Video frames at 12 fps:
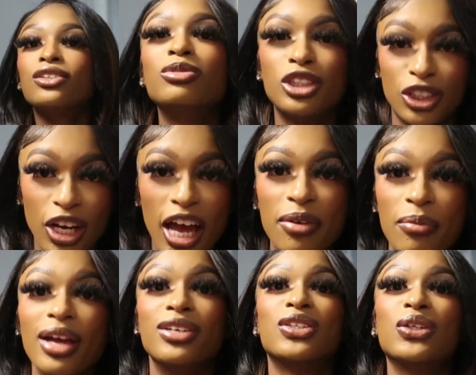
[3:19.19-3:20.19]
I'm just trying to
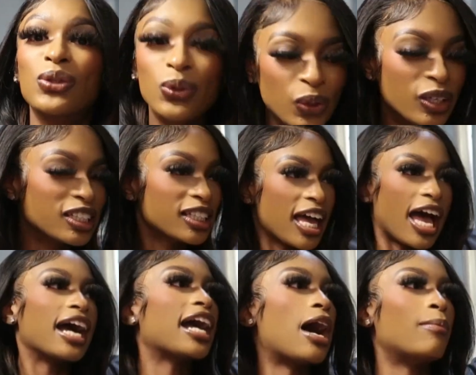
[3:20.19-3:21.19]
make sure, you know what I'm saying,
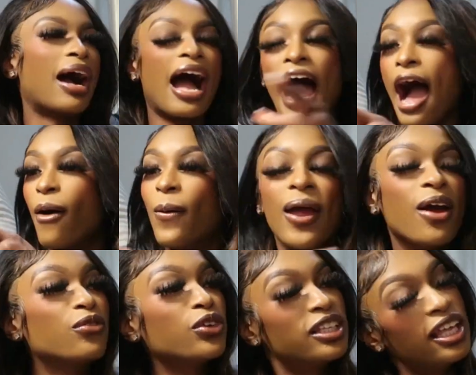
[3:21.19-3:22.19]
I got my eye on
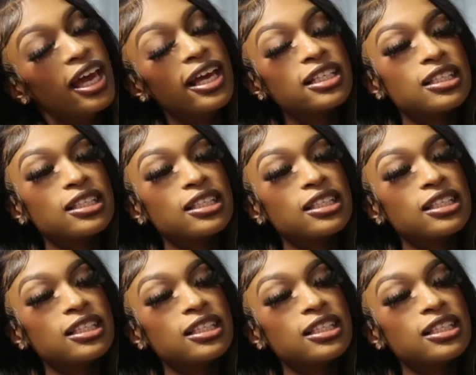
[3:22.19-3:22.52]
everything.